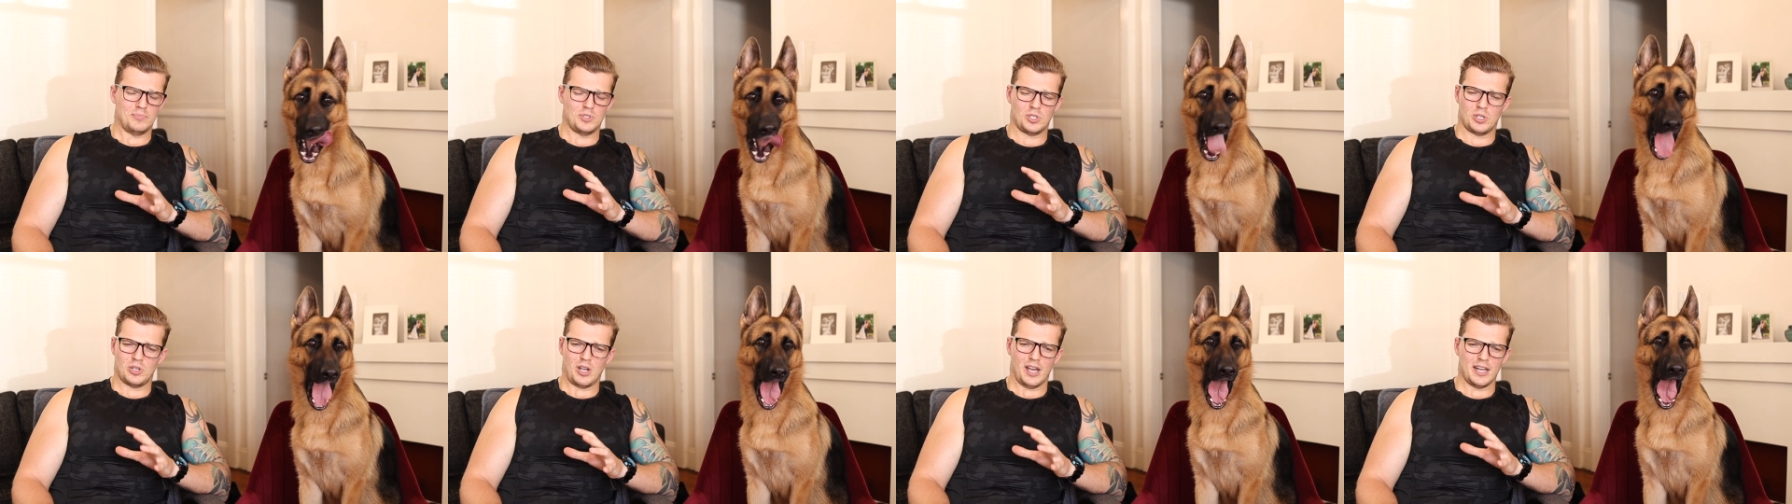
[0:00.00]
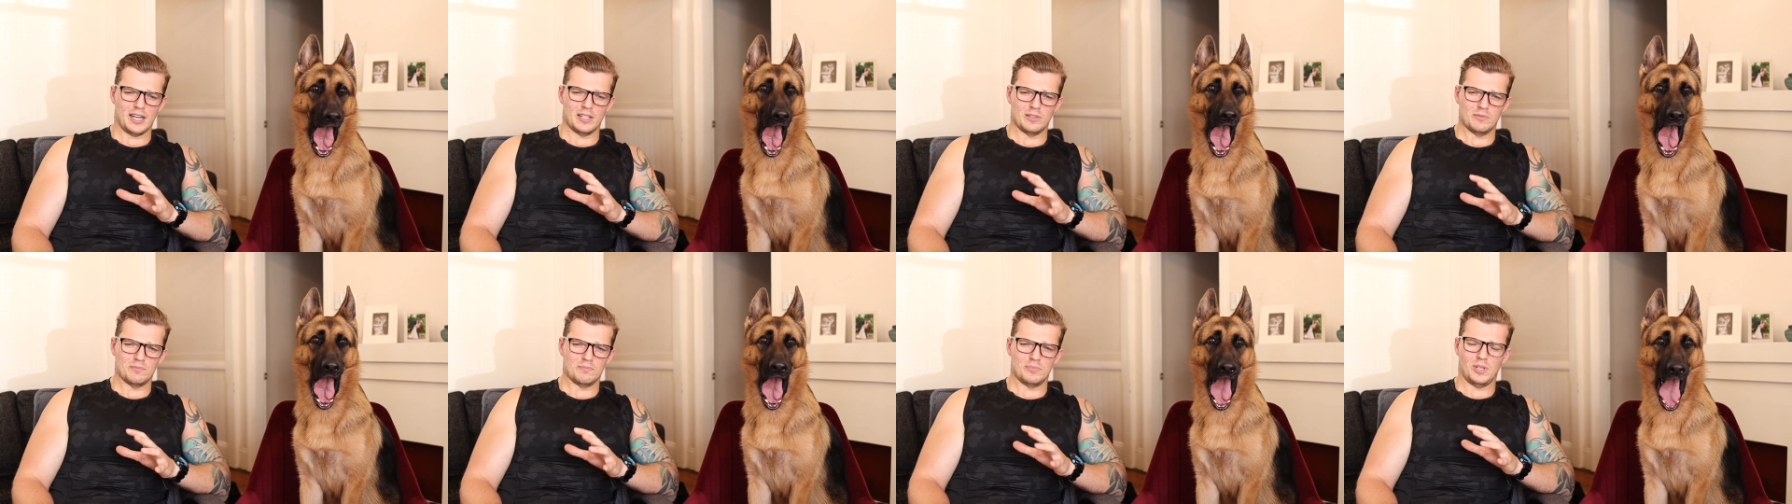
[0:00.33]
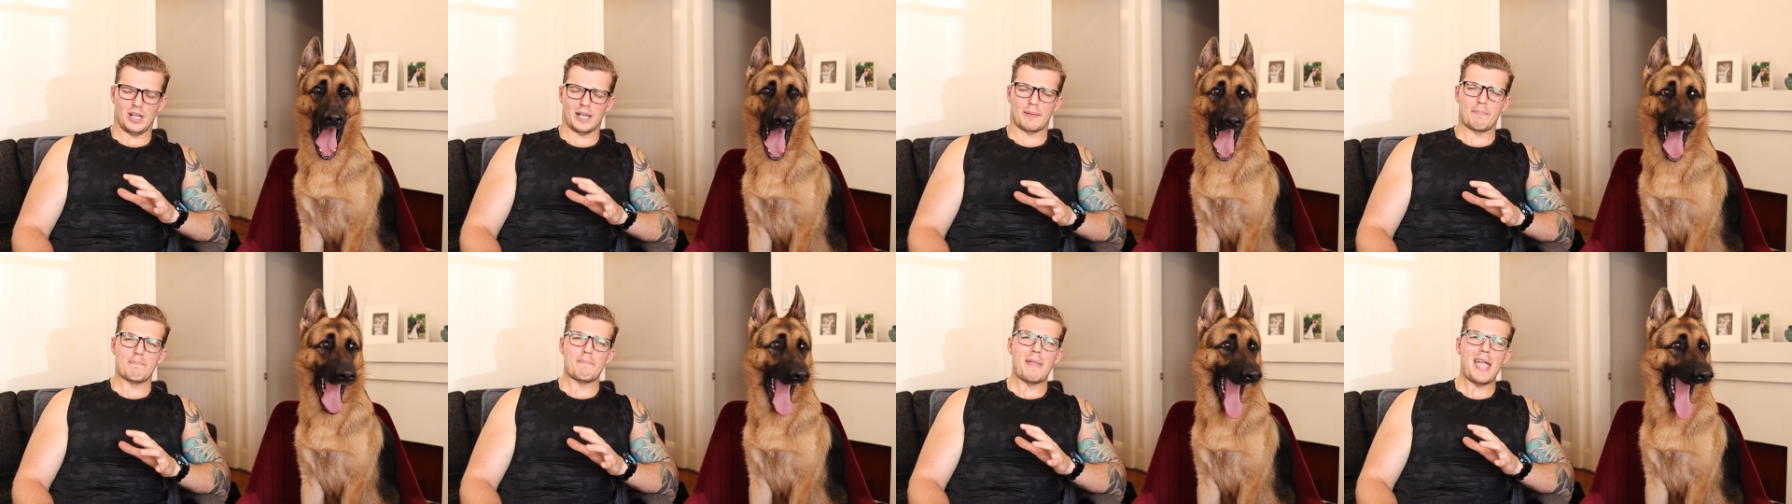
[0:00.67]
kind of
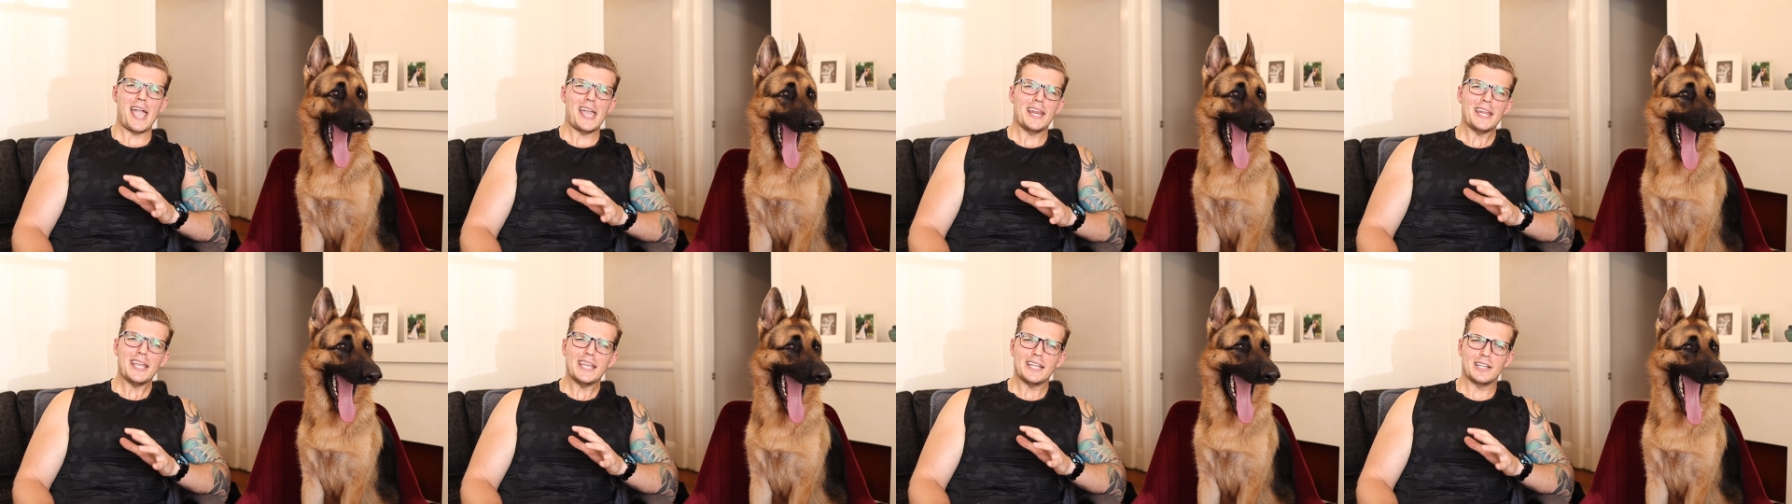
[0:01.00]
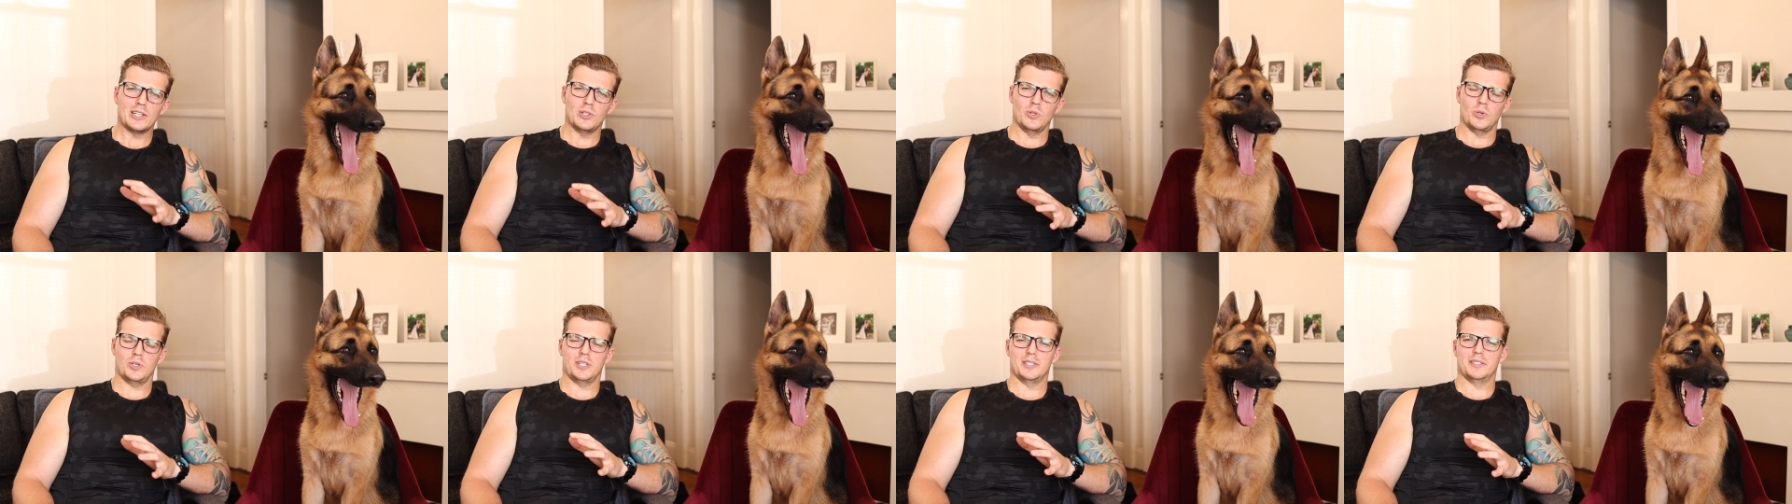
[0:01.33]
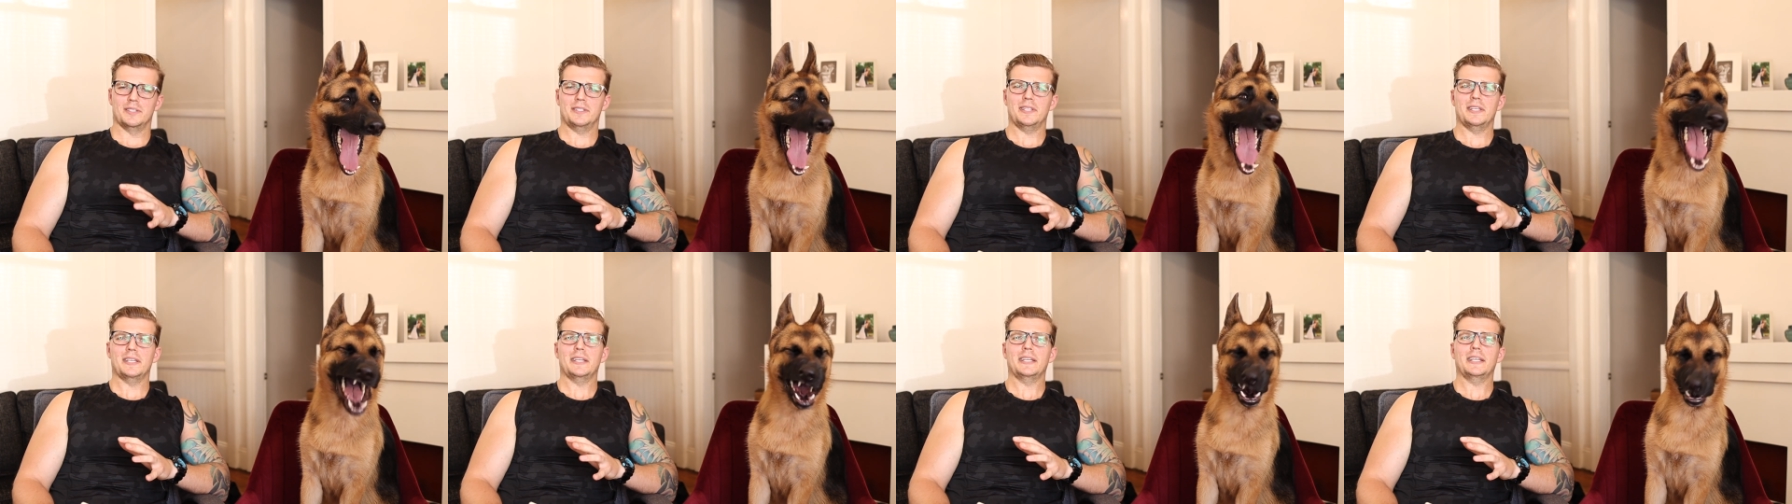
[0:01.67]
like man-eating
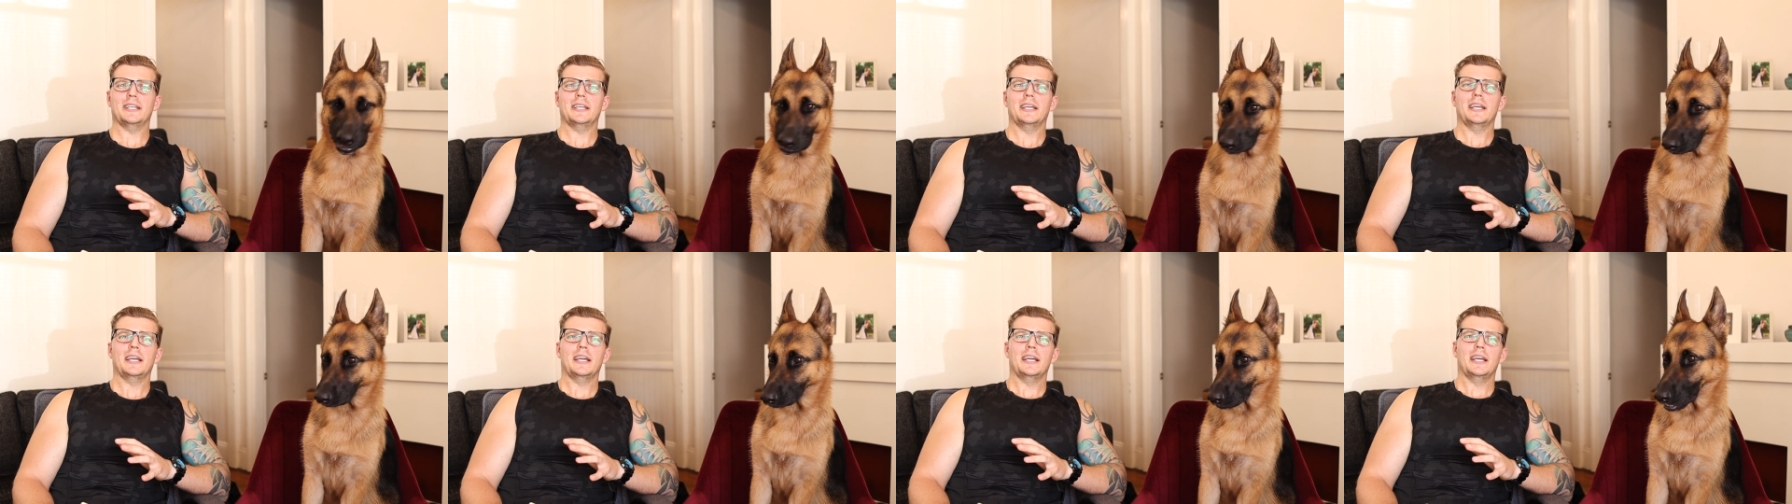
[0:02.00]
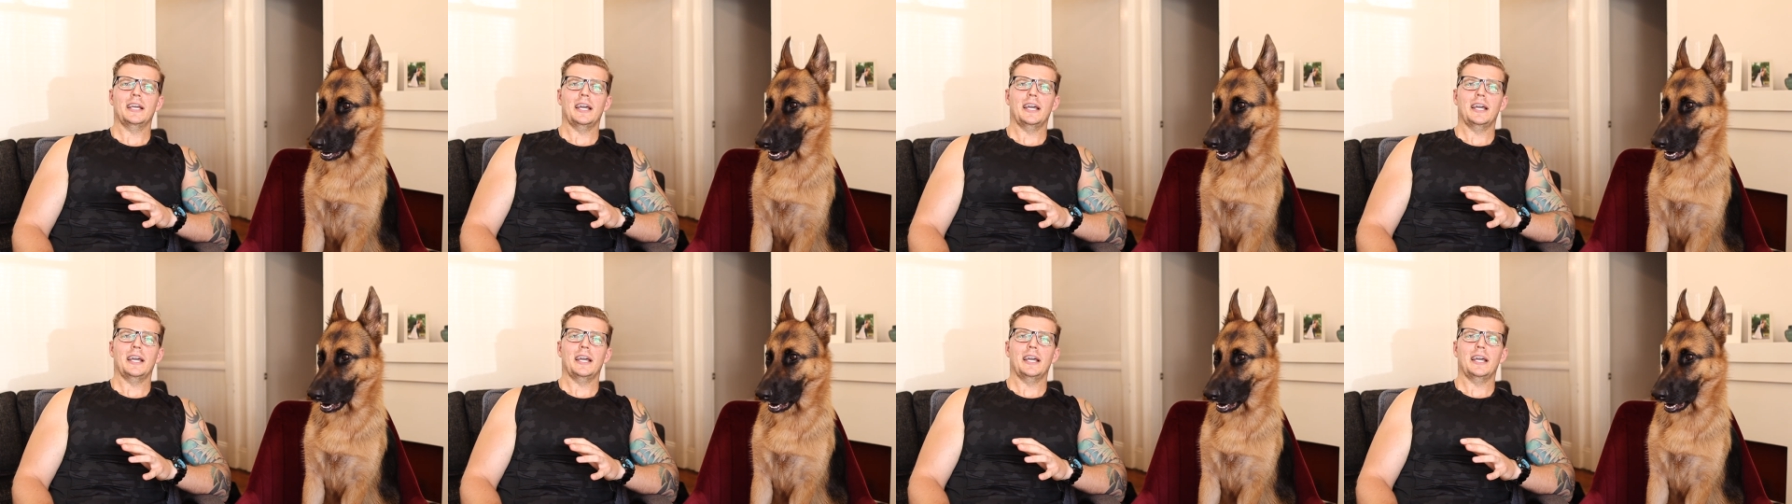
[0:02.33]
looking thing.